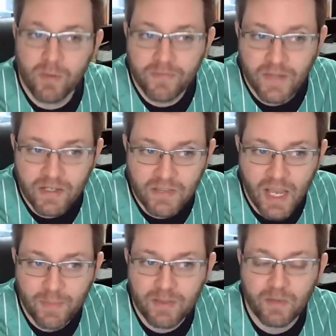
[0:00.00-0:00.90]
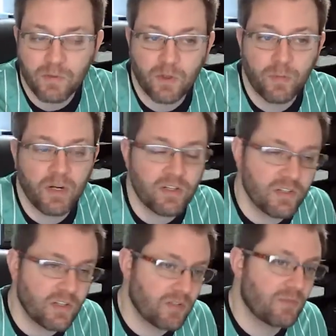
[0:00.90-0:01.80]
effects happening where low pressure
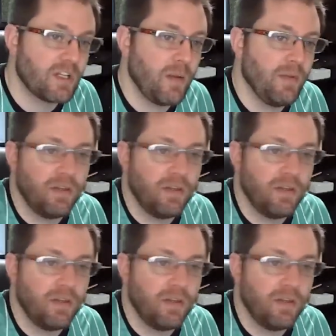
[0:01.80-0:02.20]
systems come in